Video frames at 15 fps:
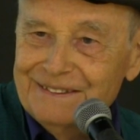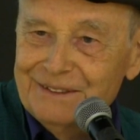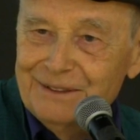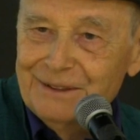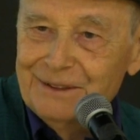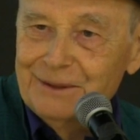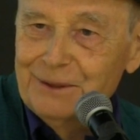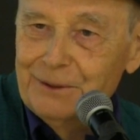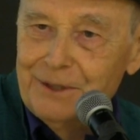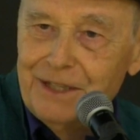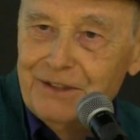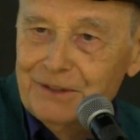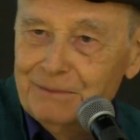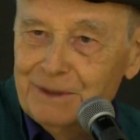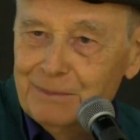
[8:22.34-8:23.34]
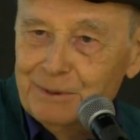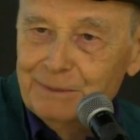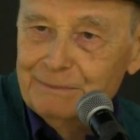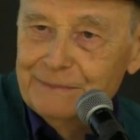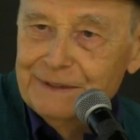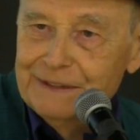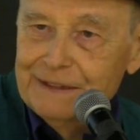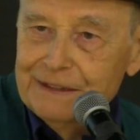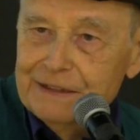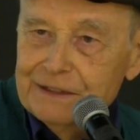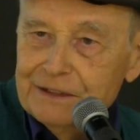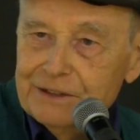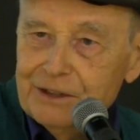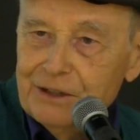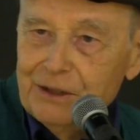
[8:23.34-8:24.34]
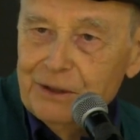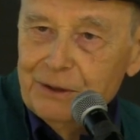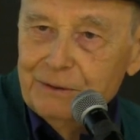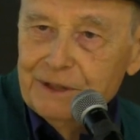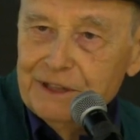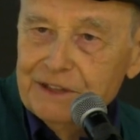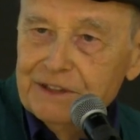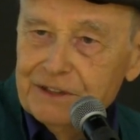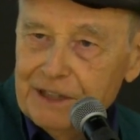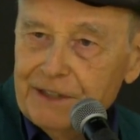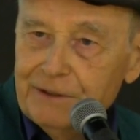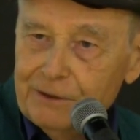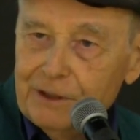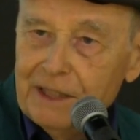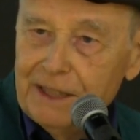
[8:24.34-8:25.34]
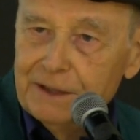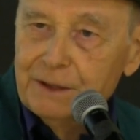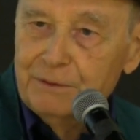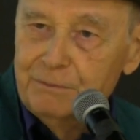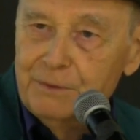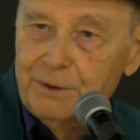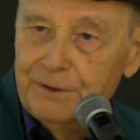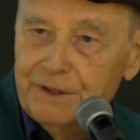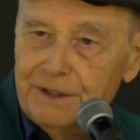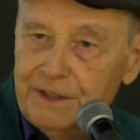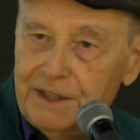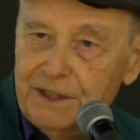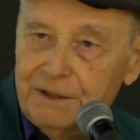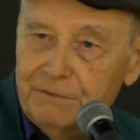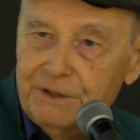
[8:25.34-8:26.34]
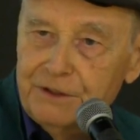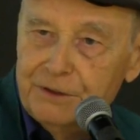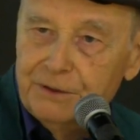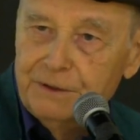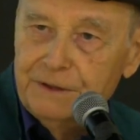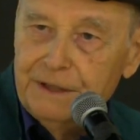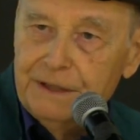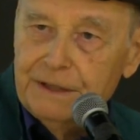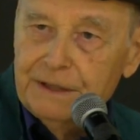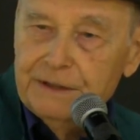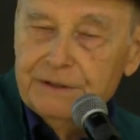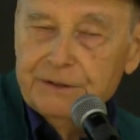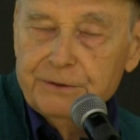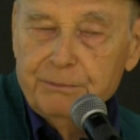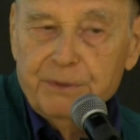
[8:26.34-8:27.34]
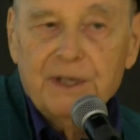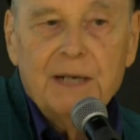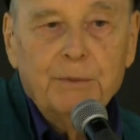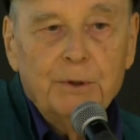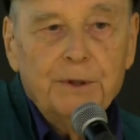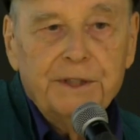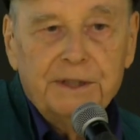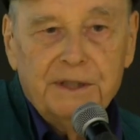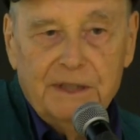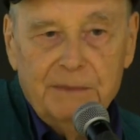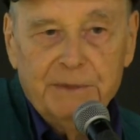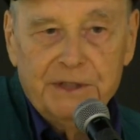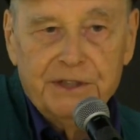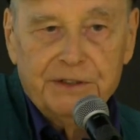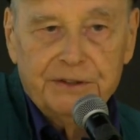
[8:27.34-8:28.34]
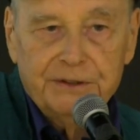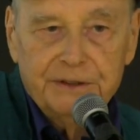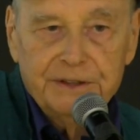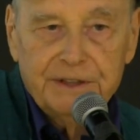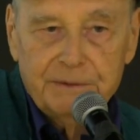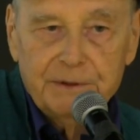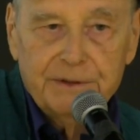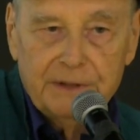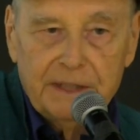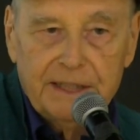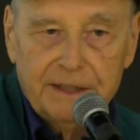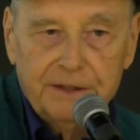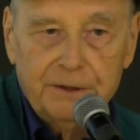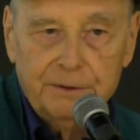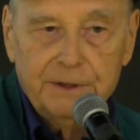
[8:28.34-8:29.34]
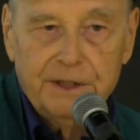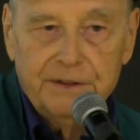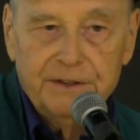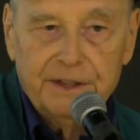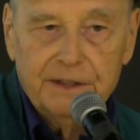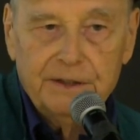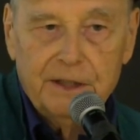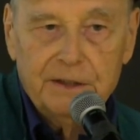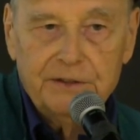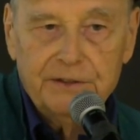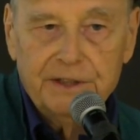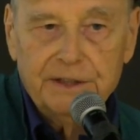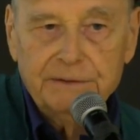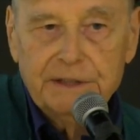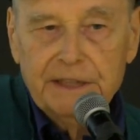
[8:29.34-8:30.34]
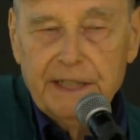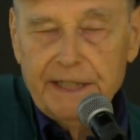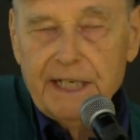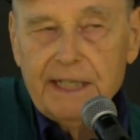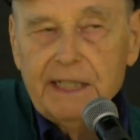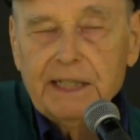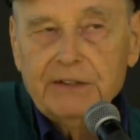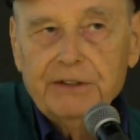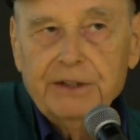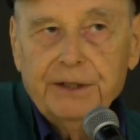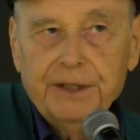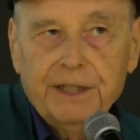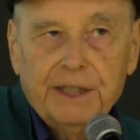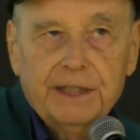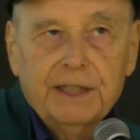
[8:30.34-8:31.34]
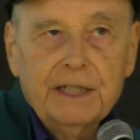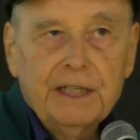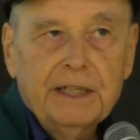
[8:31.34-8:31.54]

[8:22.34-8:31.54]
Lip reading: Or Asian people. So it's kind of collective more than the individual, sort of primordial images. And some of the later Jungians acknowledge that. And I actually think,